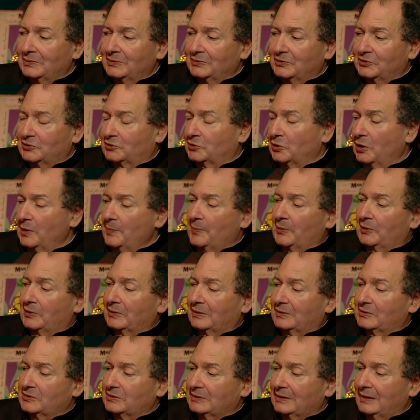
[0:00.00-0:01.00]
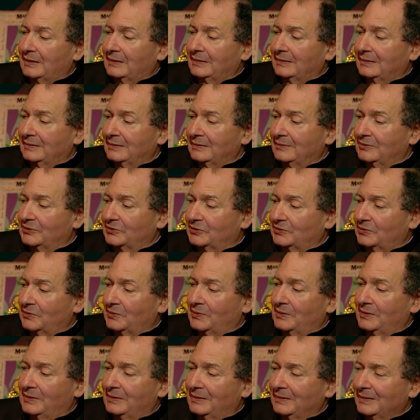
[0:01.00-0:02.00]
destroy political society,
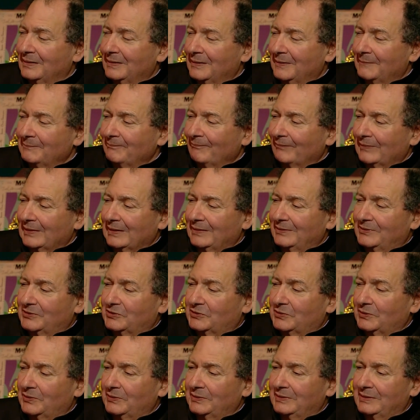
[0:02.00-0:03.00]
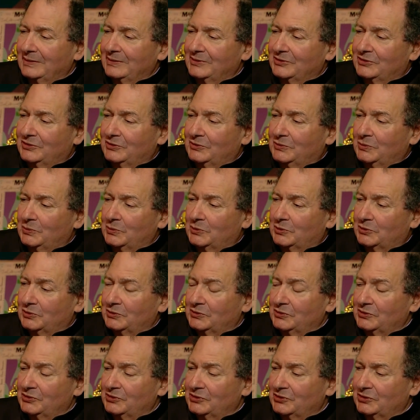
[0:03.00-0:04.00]
destroy the
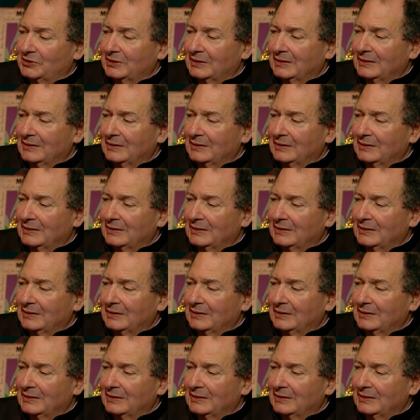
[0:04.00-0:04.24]
institutions,